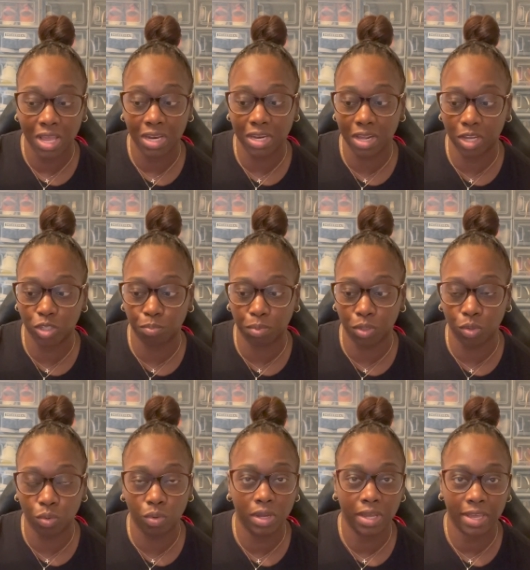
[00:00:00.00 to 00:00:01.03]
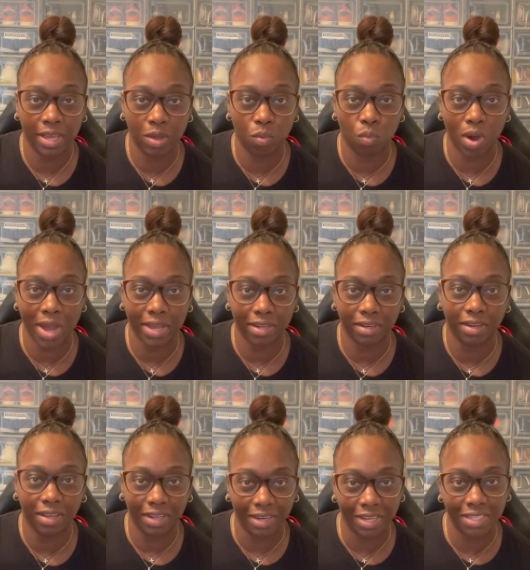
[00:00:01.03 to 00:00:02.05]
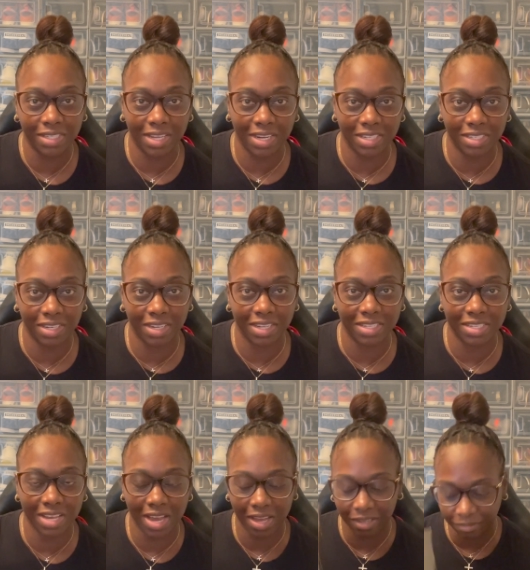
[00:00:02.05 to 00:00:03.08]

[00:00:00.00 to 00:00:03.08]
Dutch blue, and white. Let's get into the inside.